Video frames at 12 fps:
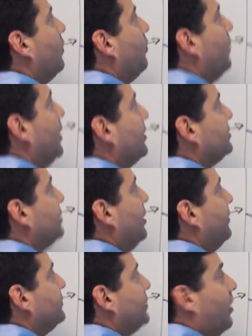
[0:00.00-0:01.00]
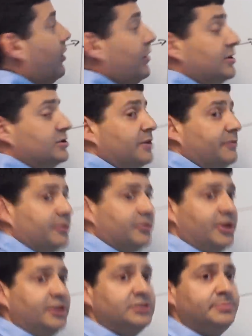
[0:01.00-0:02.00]
We ourselves call these different
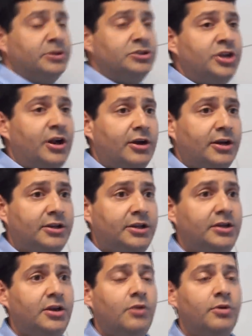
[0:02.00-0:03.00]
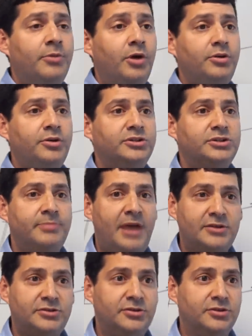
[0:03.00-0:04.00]
things, but generically, remote units and
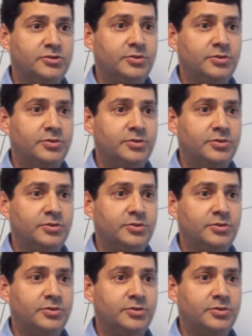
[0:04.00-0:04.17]
master units.